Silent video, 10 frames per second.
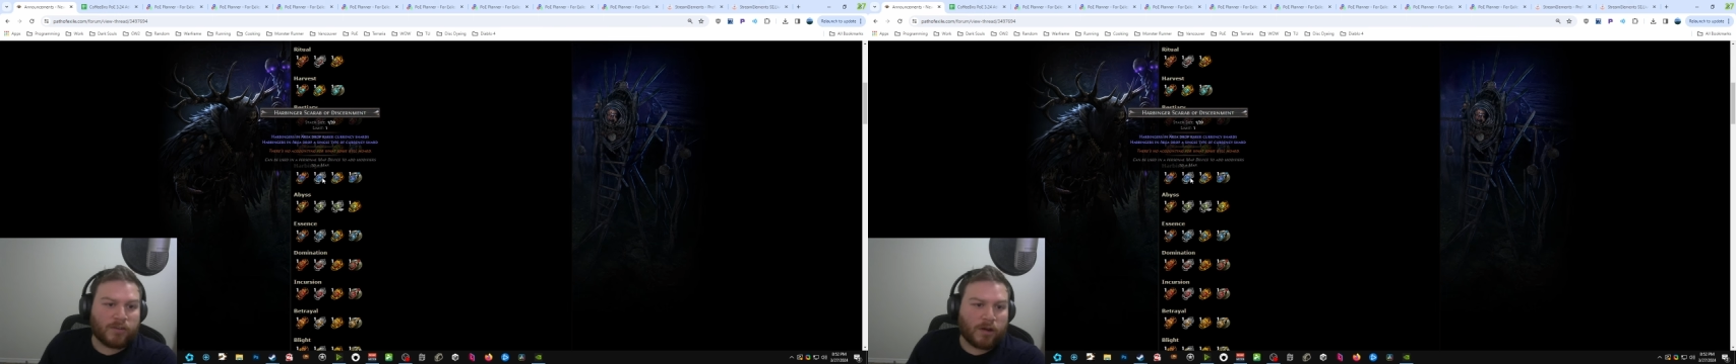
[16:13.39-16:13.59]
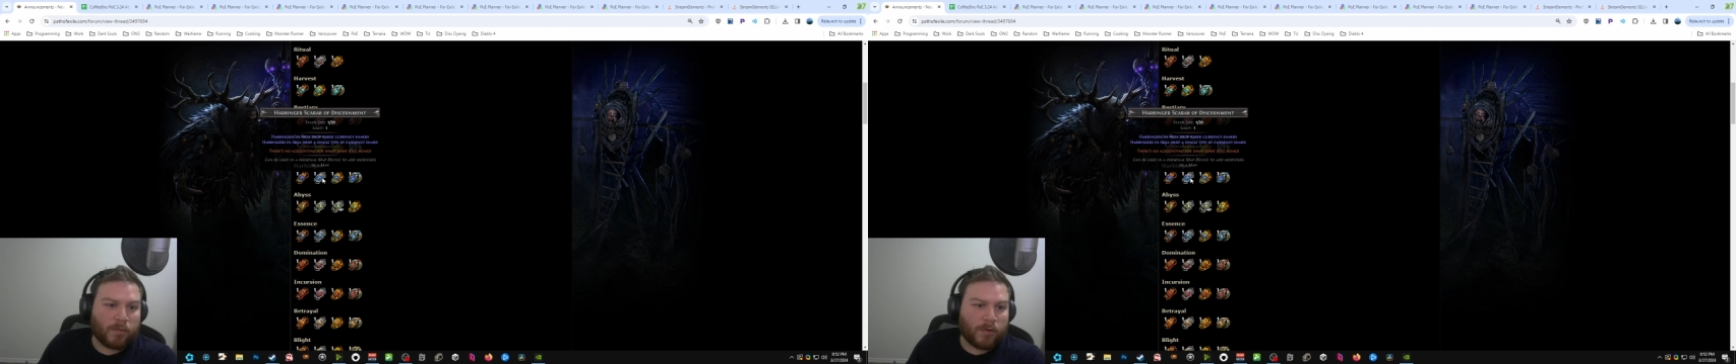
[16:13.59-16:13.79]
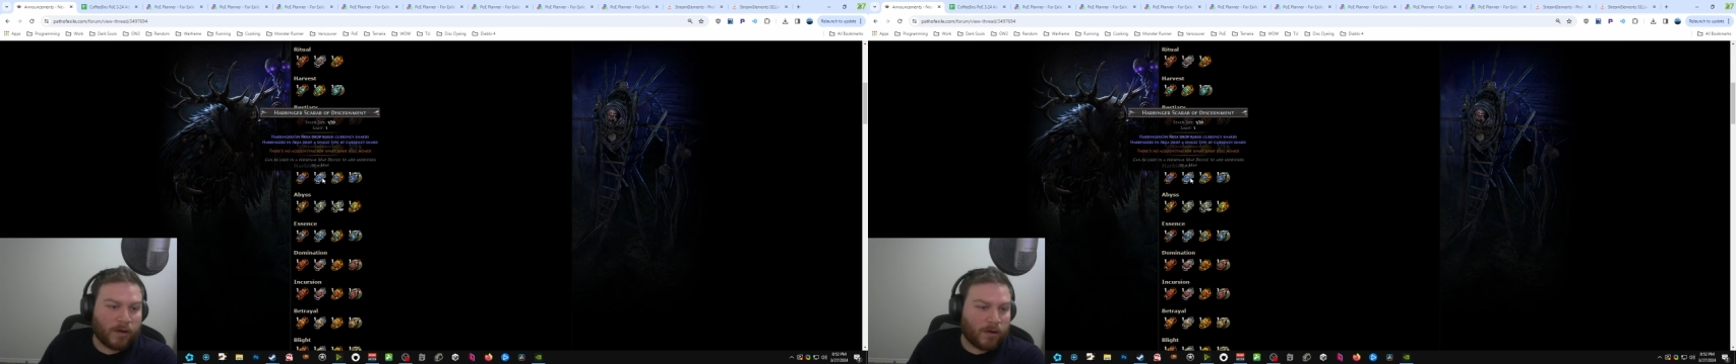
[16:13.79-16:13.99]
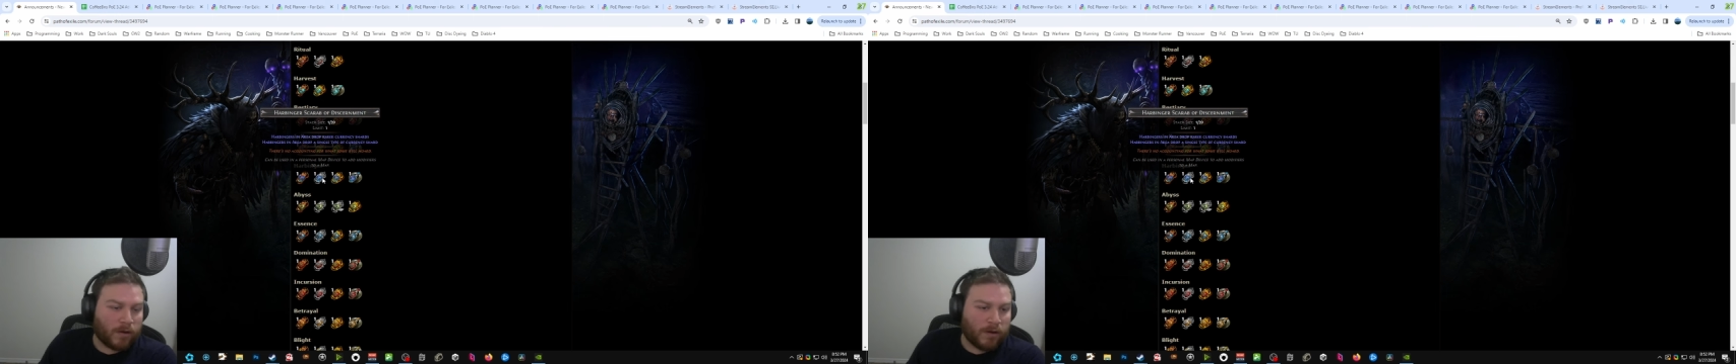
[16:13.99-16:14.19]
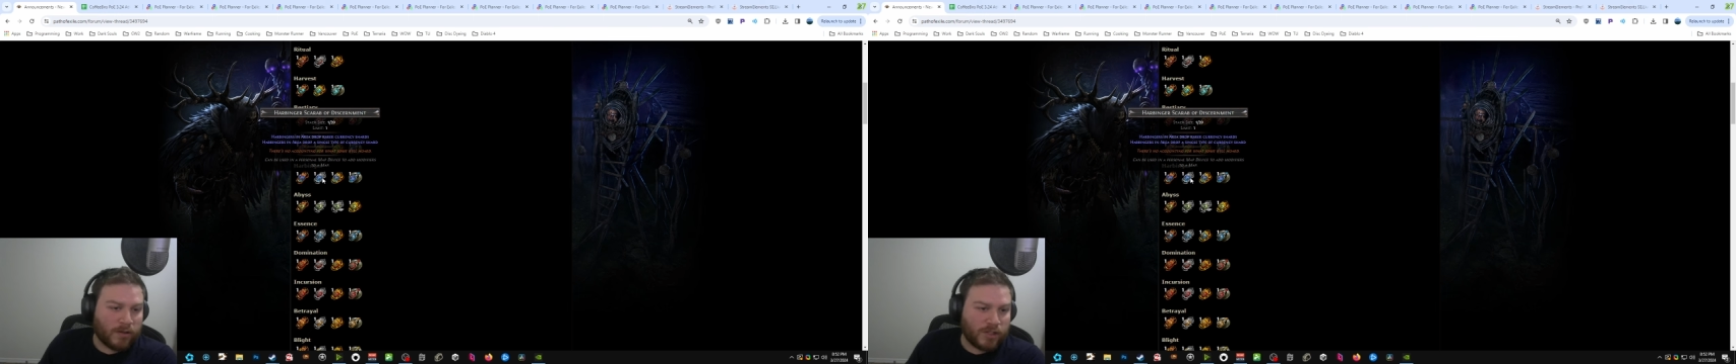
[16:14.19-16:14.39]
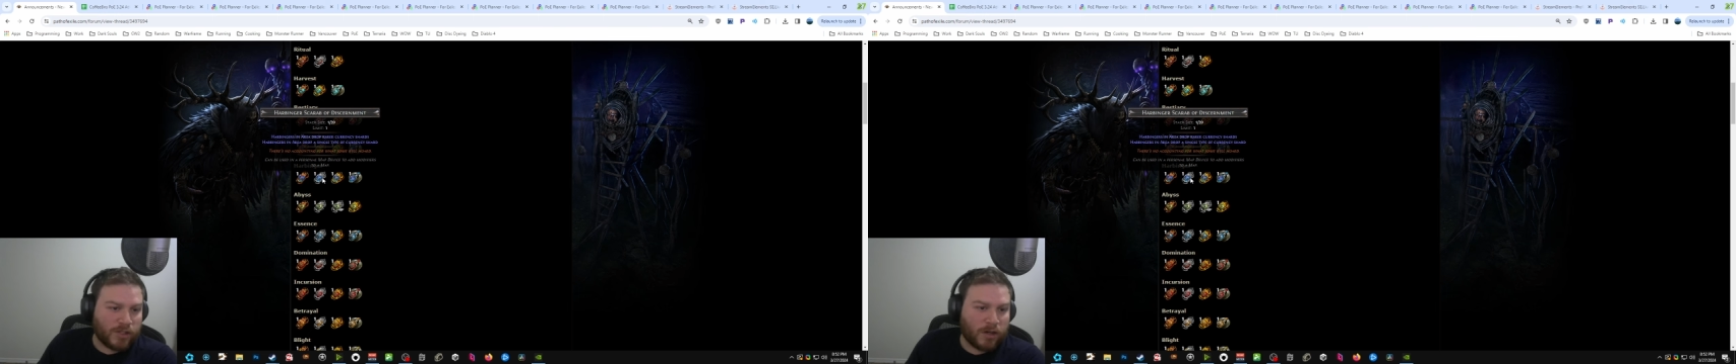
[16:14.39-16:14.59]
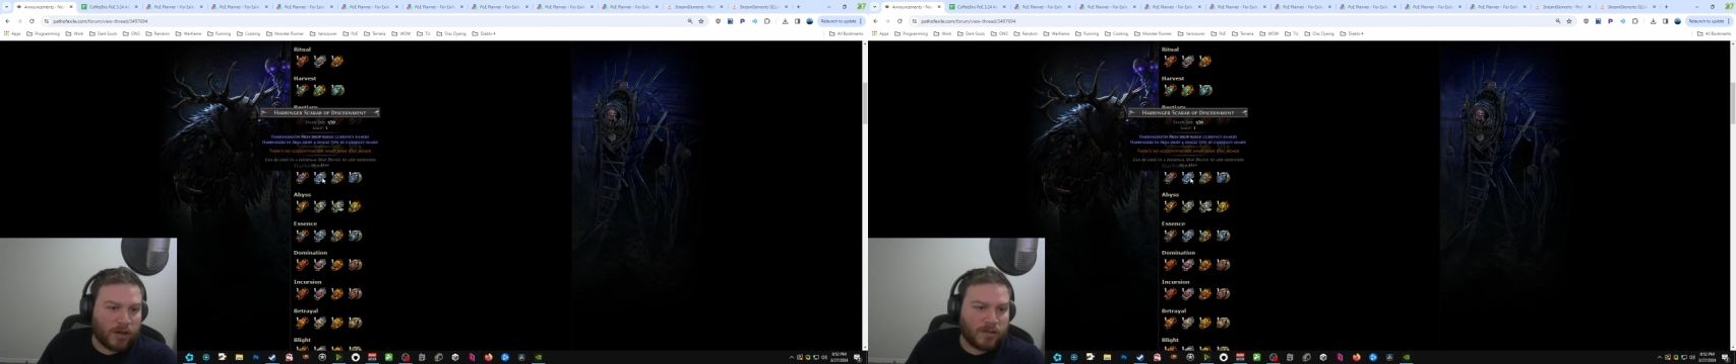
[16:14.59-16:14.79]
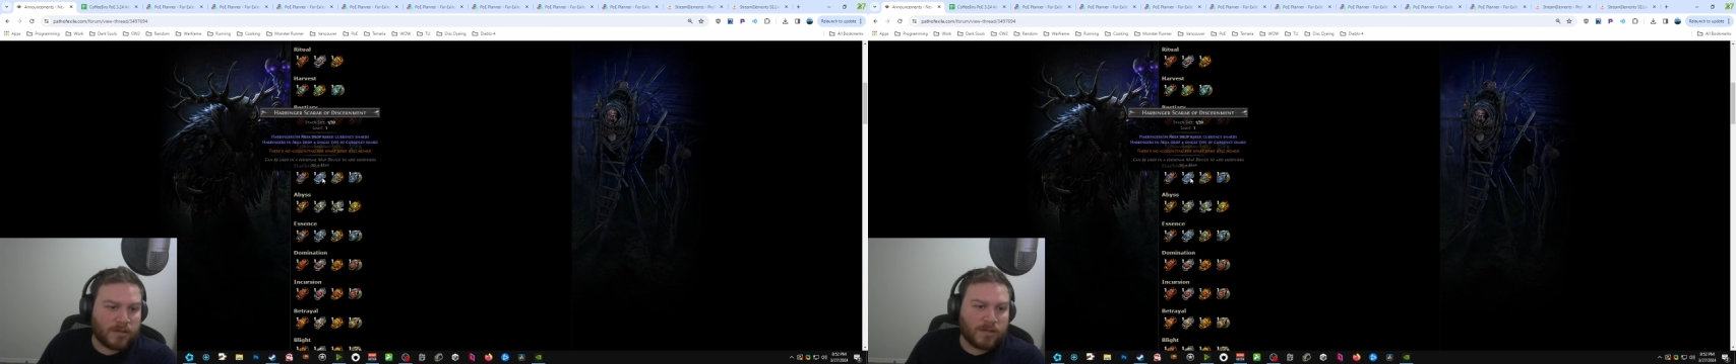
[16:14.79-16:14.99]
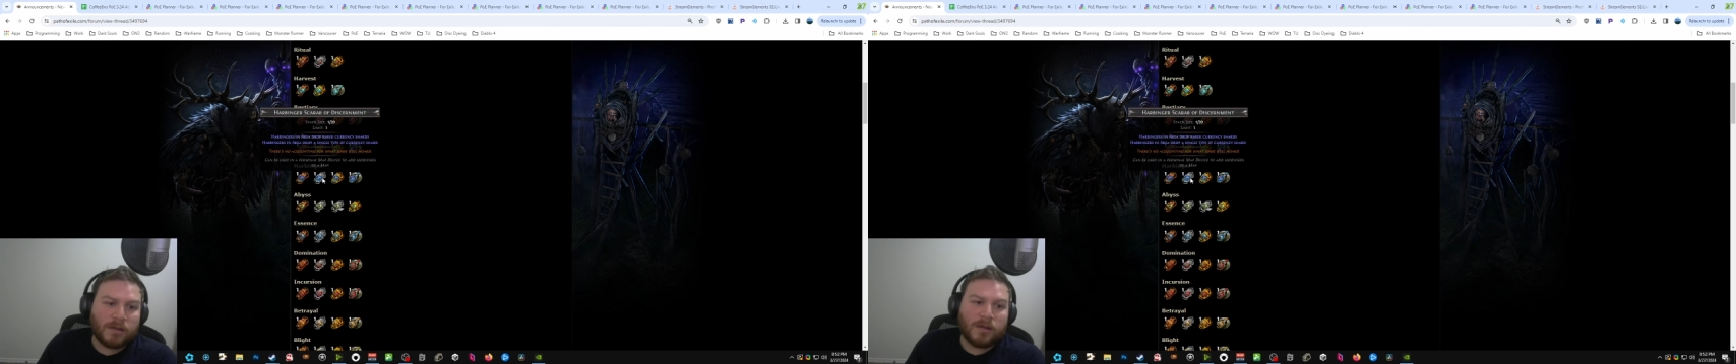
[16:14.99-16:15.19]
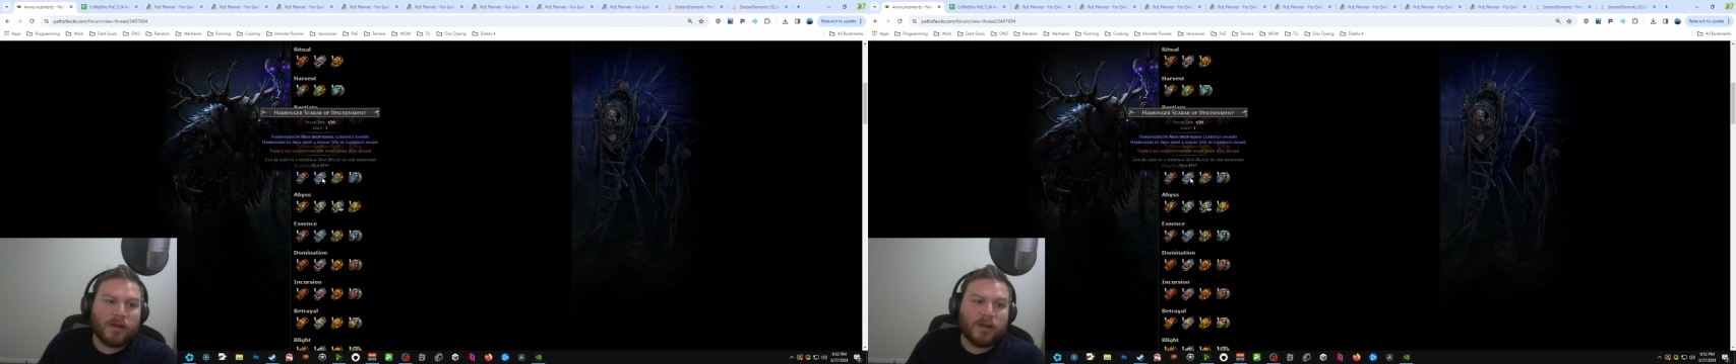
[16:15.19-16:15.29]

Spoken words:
drop rare currency shards,